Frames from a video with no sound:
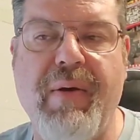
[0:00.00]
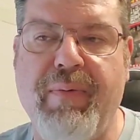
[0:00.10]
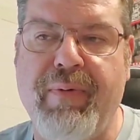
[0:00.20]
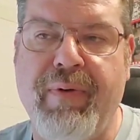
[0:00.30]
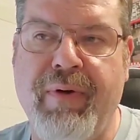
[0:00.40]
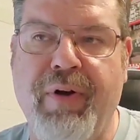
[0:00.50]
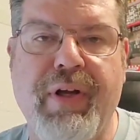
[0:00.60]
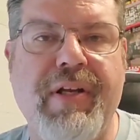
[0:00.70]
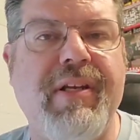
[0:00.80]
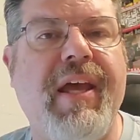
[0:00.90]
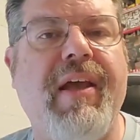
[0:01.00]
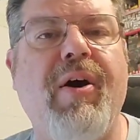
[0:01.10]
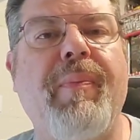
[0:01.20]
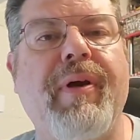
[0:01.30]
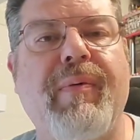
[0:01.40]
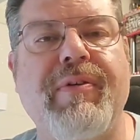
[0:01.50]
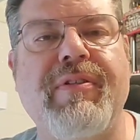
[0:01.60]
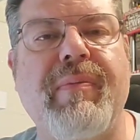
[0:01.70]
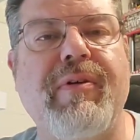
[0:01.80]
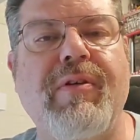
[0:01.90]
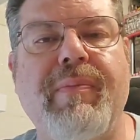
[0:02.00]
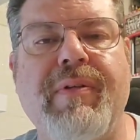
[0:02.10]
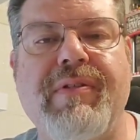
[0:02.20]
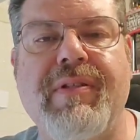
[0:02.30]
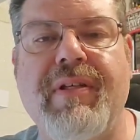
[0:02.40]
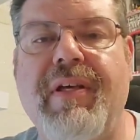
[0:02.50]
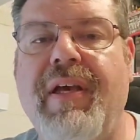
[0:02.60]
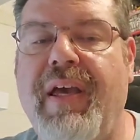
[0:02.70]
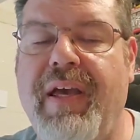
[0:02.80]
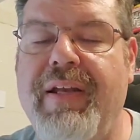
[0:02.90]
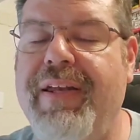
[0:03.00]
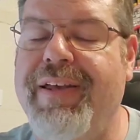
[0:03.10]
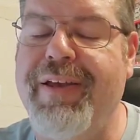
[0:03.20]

early in the day, hoping it wasn't going to be too busy and